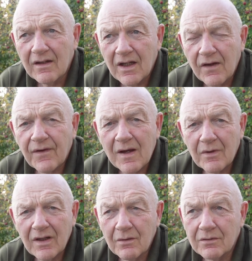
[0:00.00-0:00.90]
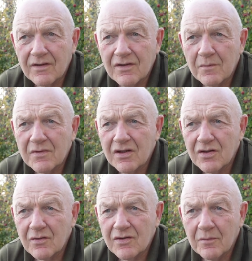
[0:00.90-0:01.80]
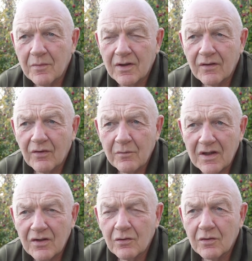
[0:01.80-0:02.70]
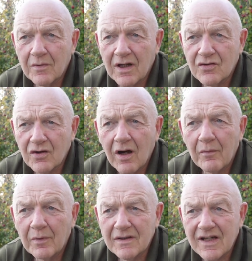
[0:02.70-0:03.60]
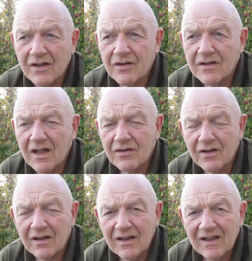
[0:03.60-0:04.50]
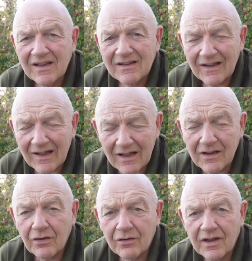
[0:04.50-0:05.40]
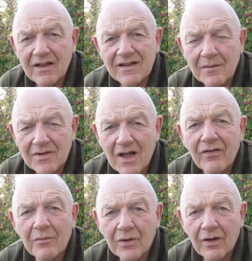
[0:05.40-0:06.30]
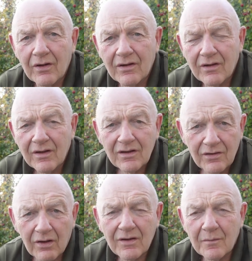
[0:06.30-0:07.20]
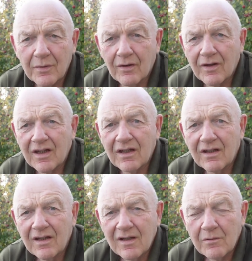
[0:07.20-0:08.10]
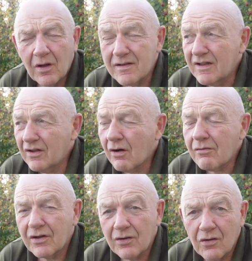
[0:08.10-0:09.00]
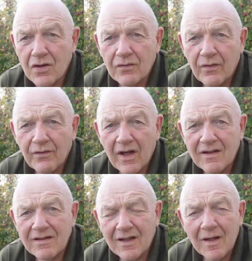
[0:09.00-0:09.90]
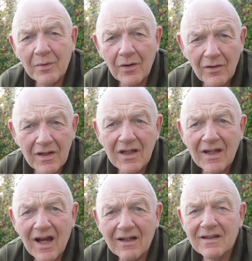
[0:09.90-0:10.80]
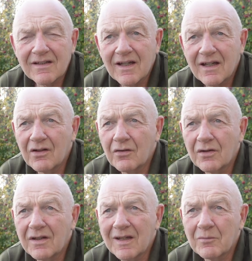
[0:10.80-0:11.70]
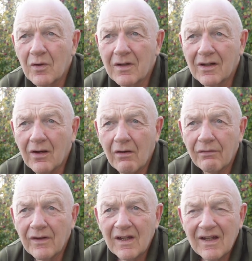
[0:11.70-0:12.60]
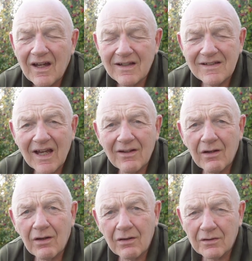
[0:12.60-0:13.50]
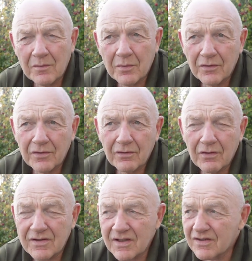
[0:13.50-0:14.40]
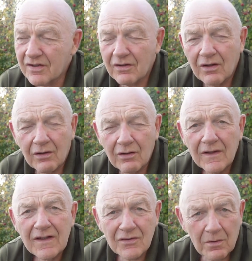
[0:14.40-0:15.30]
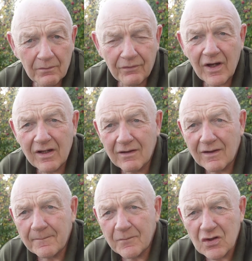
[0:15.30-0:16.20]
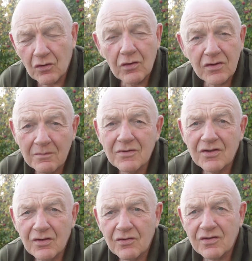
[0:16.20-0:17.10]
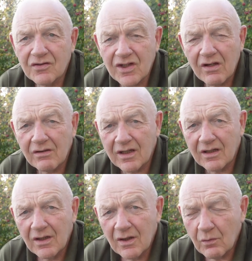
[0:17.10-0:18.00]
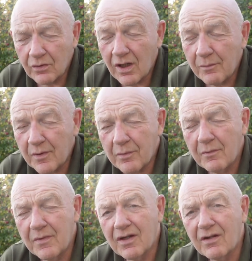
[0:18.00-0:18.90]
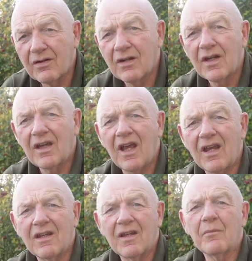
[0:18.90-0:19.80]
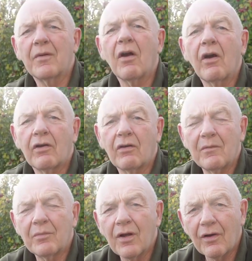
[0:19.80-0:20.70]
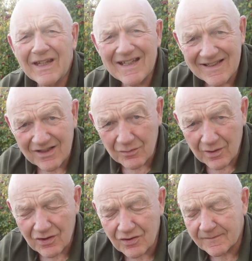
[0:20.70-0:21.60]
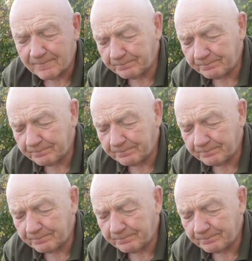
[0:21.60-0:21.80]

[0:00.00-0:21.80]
if I'm allowed to substitute somebody for me doing my job, etc., etc., the likelihood is I'm self employed, not an employee. Because in the ordinary course of events, an employee can't decide they're going to take Monday off and send along their brother or sister or some friend. So substitution generally would not be permitted in an employer employee situation.